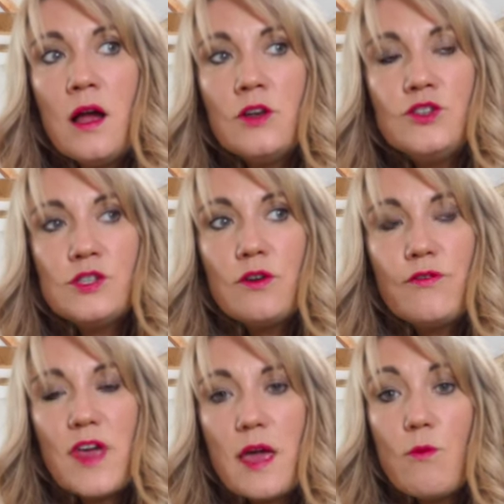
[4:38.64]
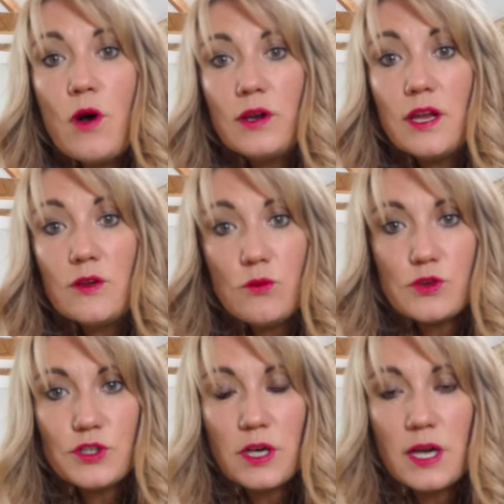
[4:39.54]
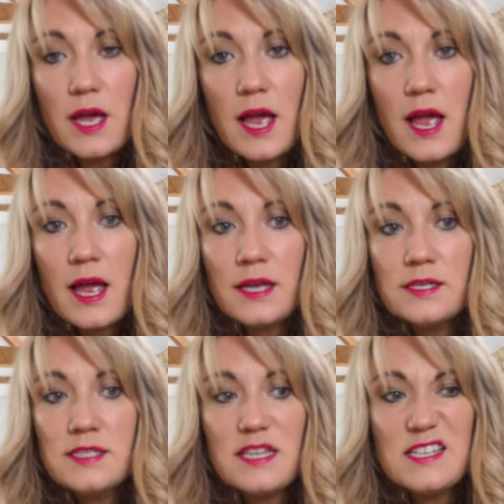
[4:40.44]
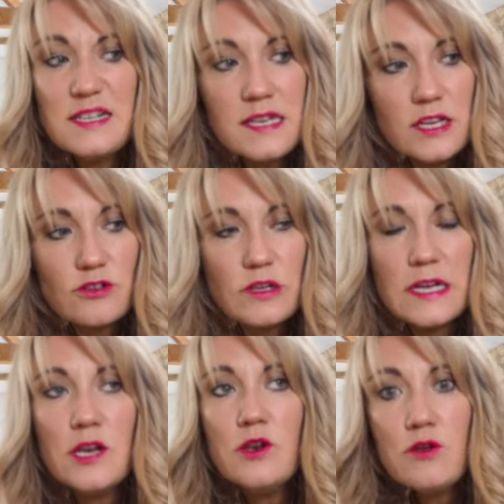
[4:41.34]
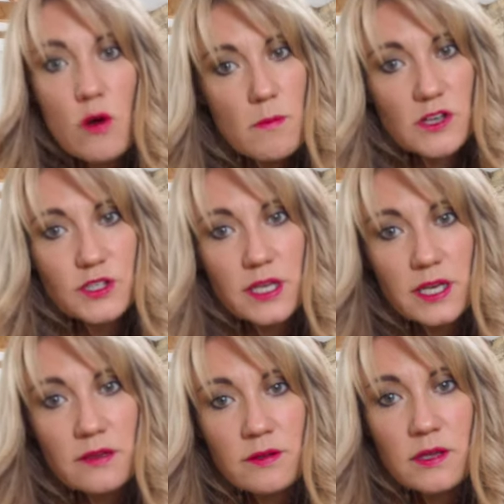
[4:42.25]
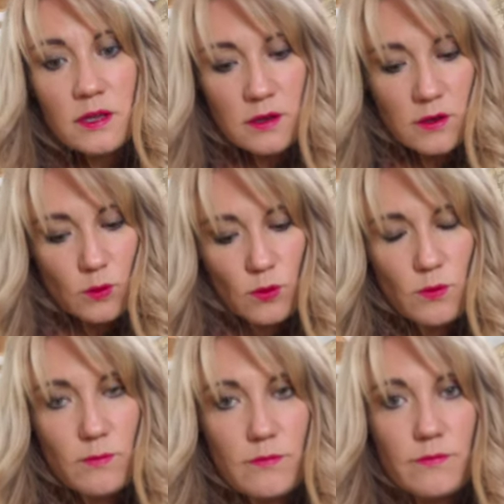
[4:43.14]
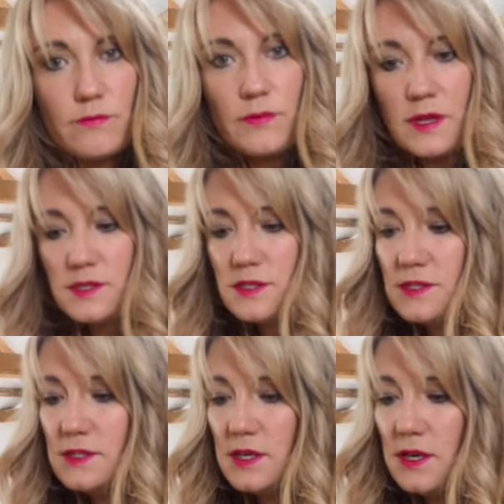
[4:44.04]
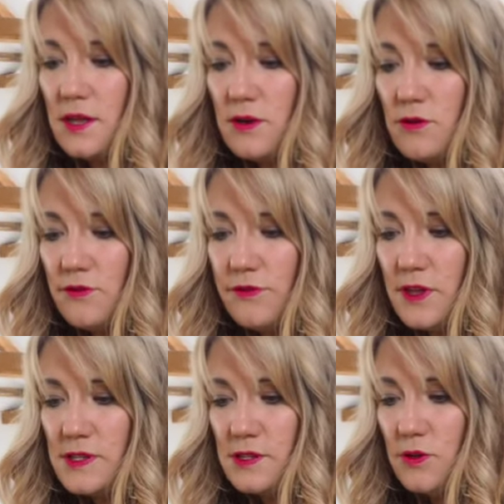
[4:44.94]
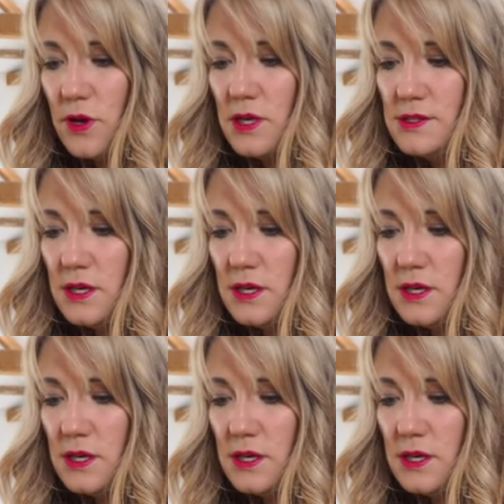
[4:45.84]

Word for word: just off the A one in Yorkshire, and there's literally not much here. Ooh, let's just turn that off, that's annoying, isn't